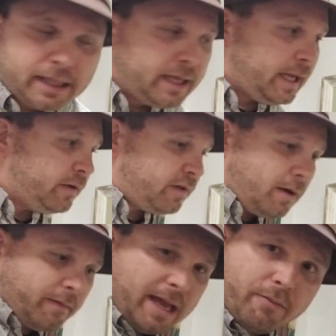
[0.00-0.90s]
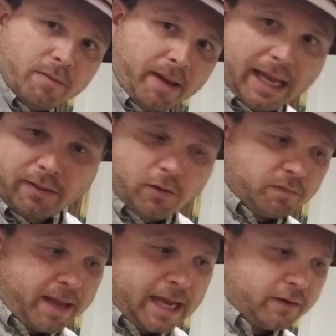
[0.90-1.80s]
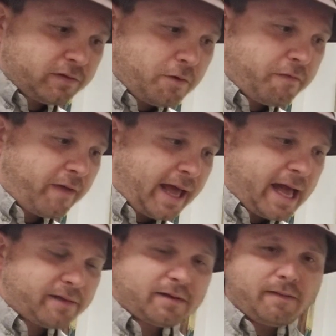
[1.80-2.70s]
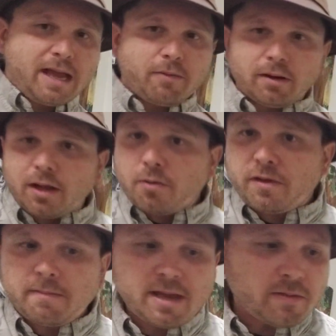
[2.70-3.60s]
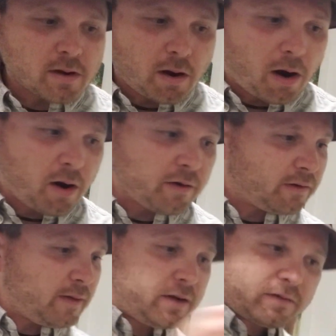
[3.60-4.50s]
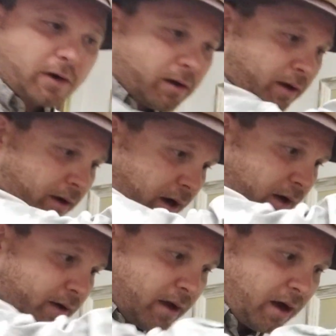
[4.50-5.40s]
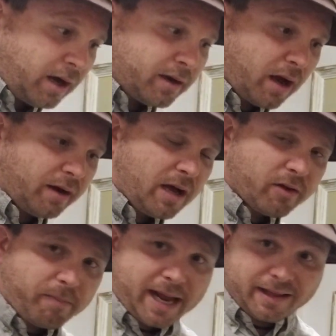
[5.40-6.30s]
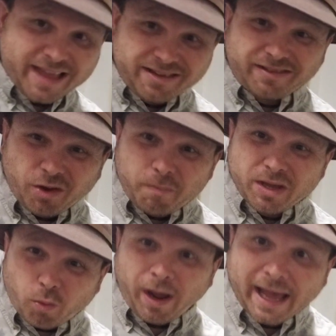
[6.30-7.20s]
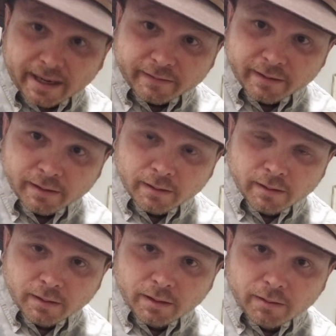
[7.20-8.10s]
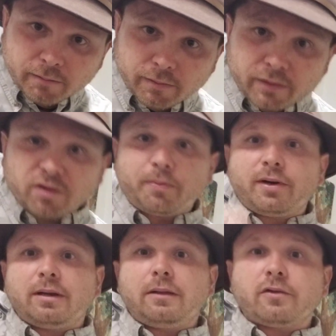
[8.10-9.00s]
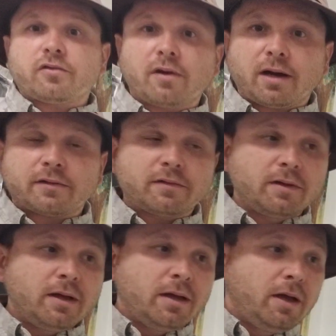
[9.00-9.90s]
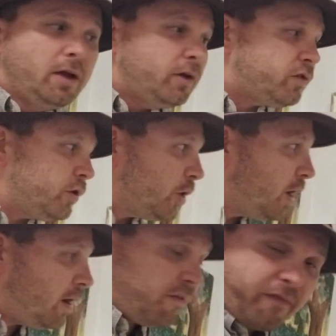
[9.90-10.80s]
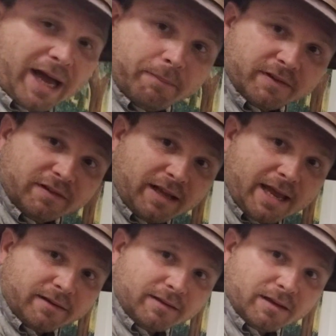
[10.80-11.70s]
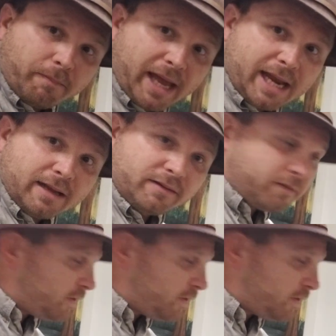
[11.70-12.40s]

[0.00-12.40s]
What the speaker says: And so they would paint those paintings so fast, and they would load them in the cars, and they'd start on another painting. They'd still be wet when they're put in the trunks. So you're going to find mistakes in the paintings if